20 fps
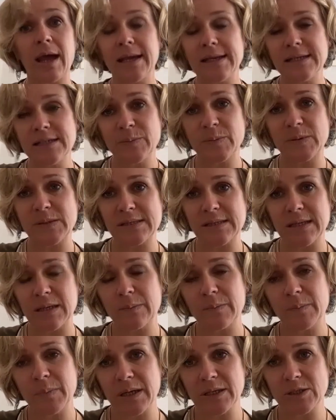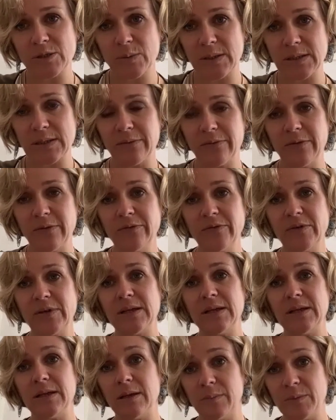80% by
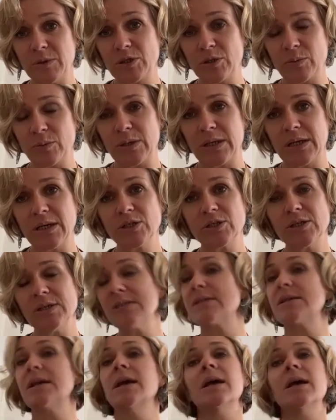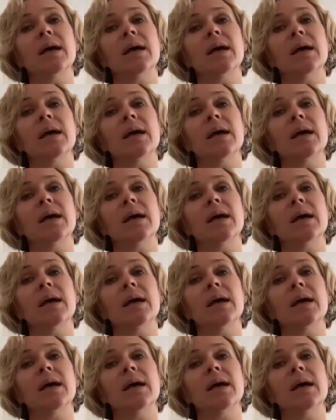2050 emission reductions,